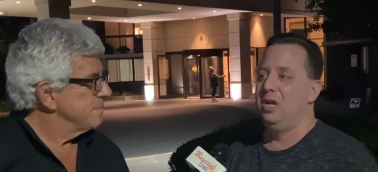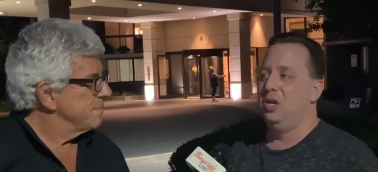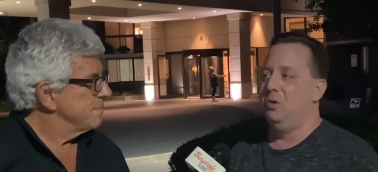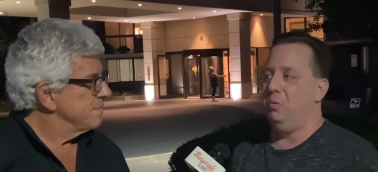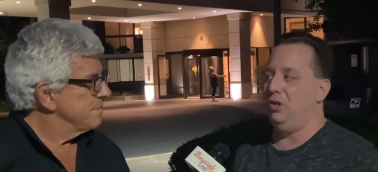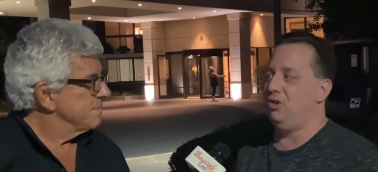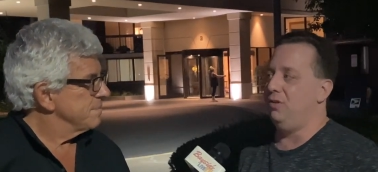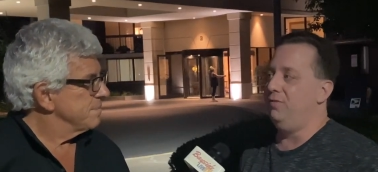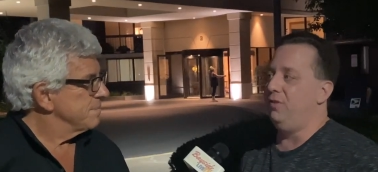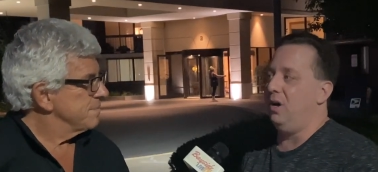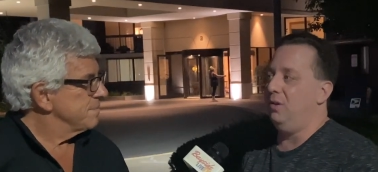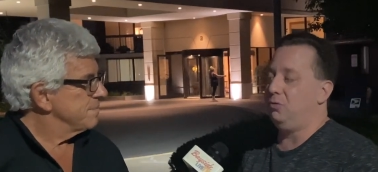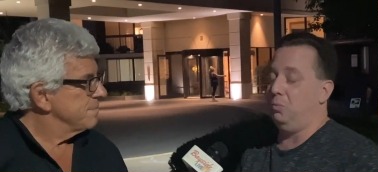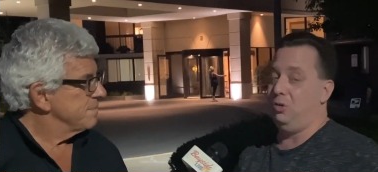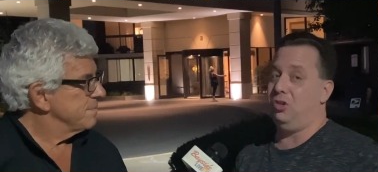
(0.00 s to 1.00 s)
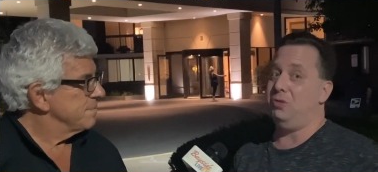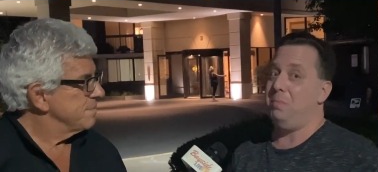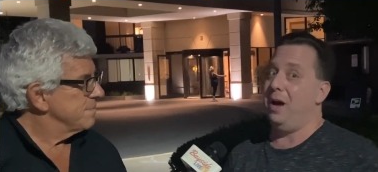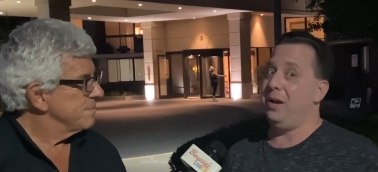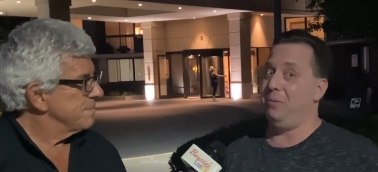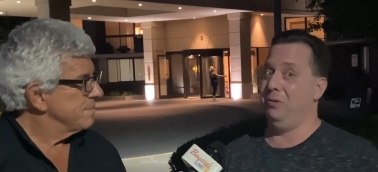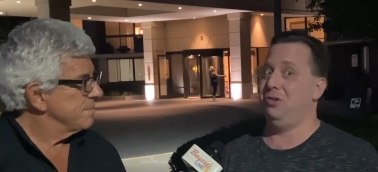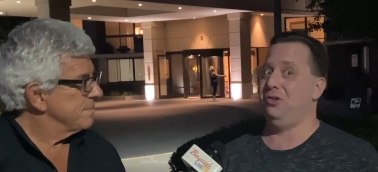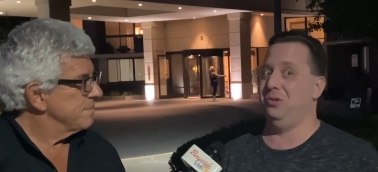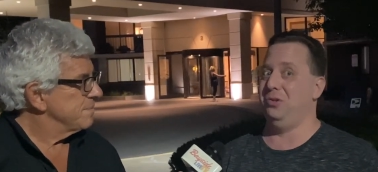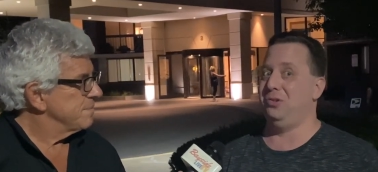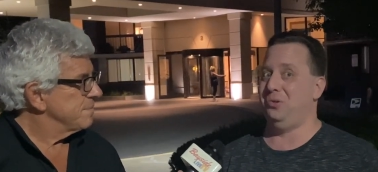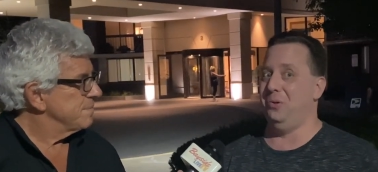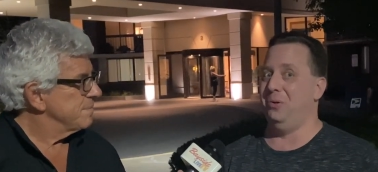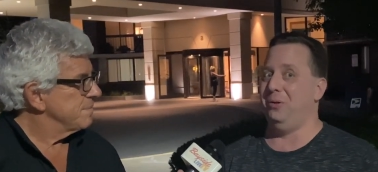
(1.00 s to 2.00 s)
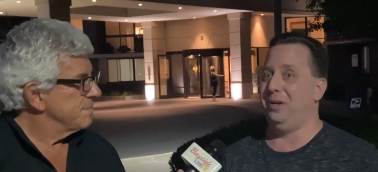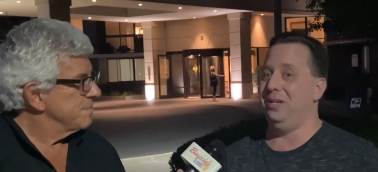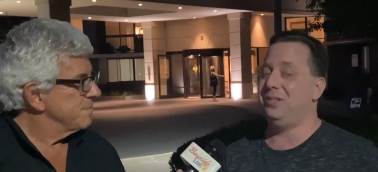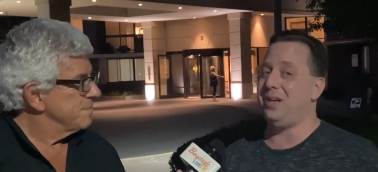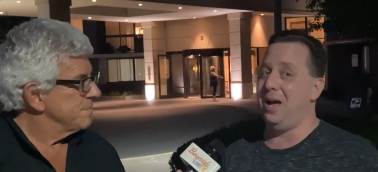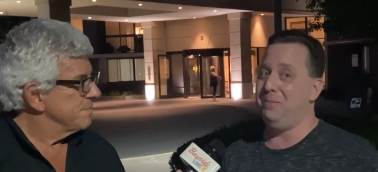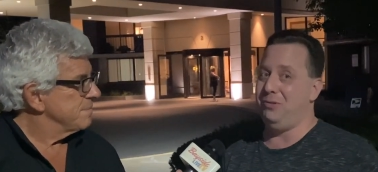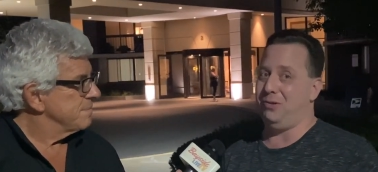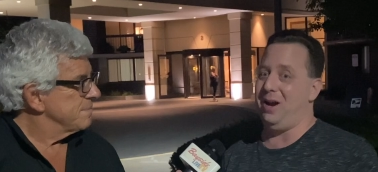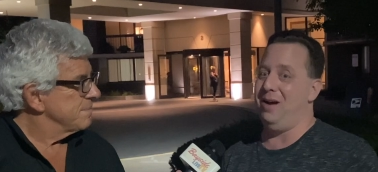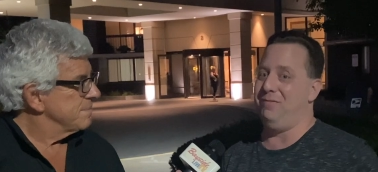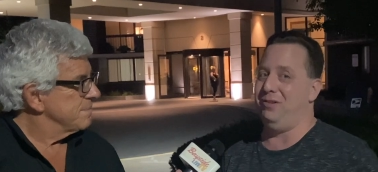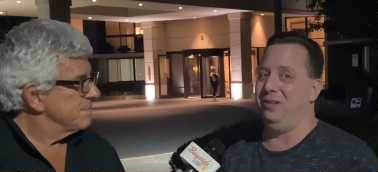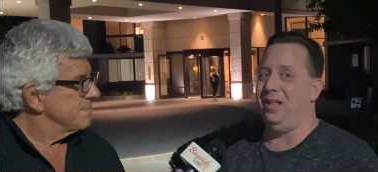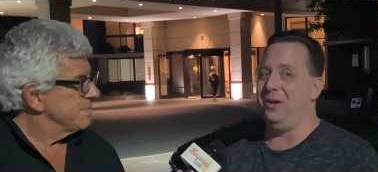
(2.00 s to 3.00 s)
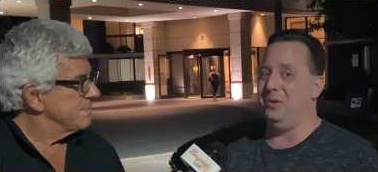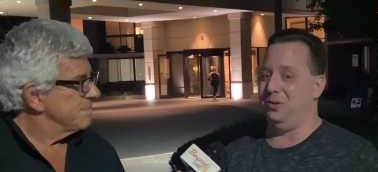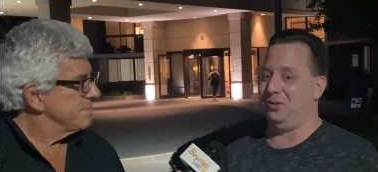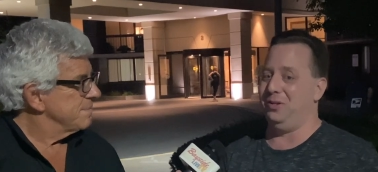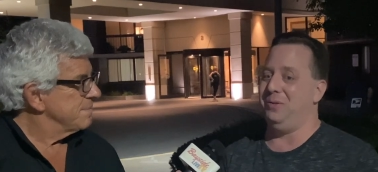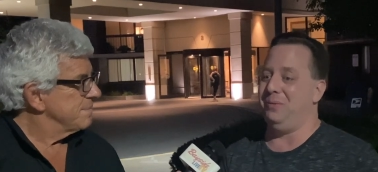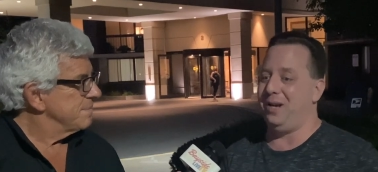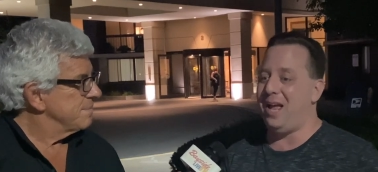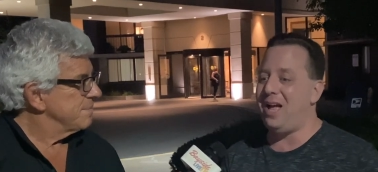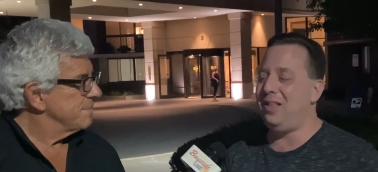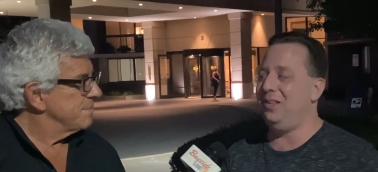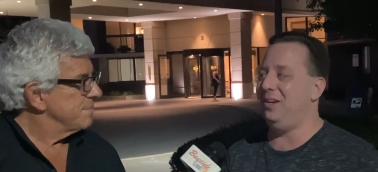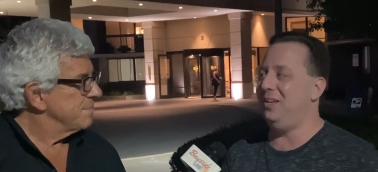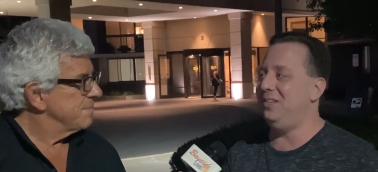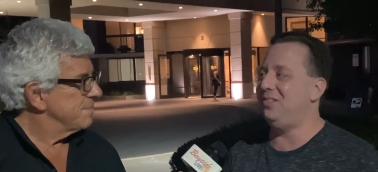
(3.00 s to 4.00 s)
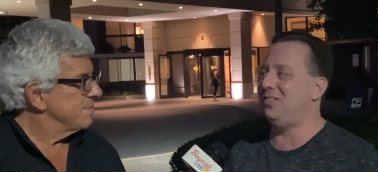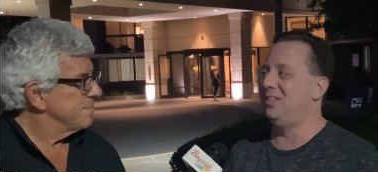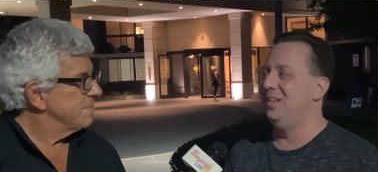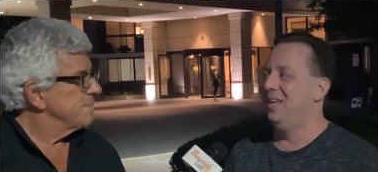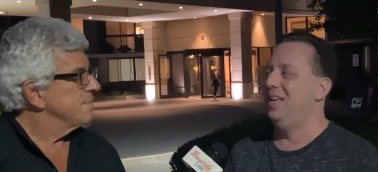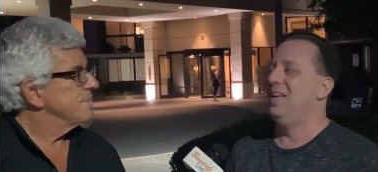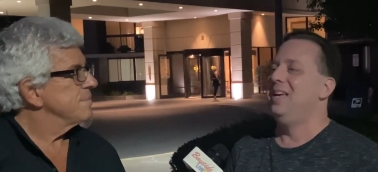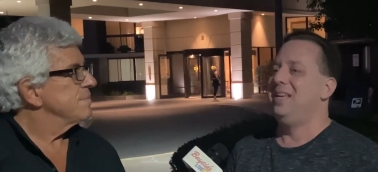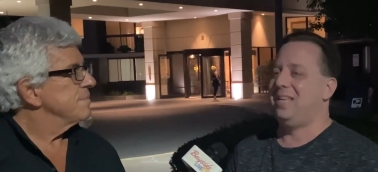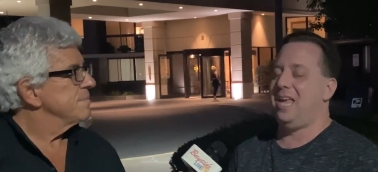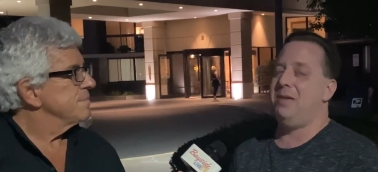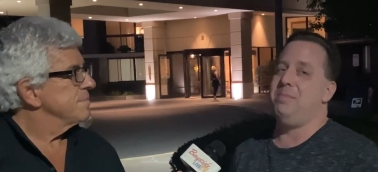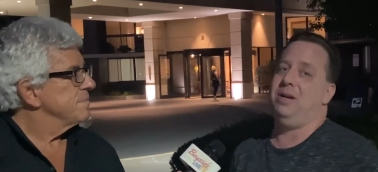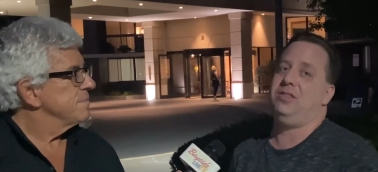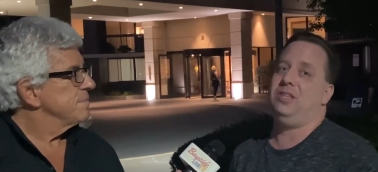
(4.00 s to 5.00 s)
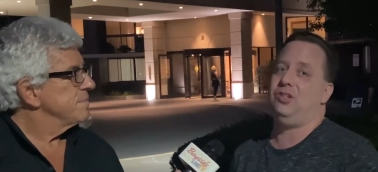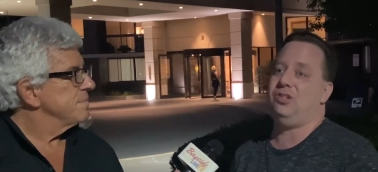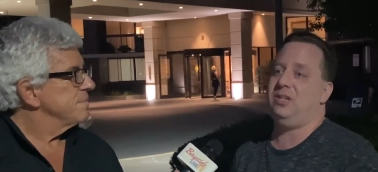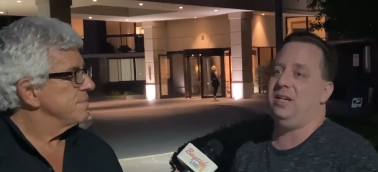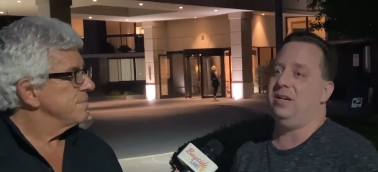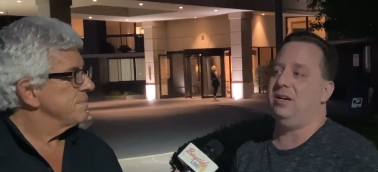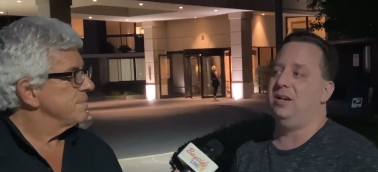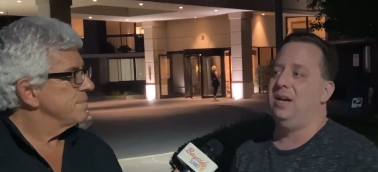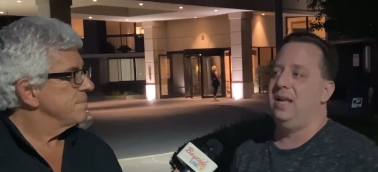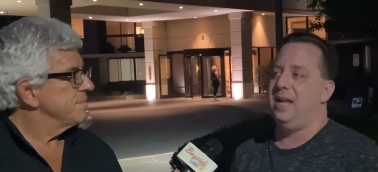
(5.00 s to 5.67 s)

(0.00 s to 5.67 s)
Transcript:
Speaker 1: which involves, which is my original story in time travel and alternate realities, came out this year.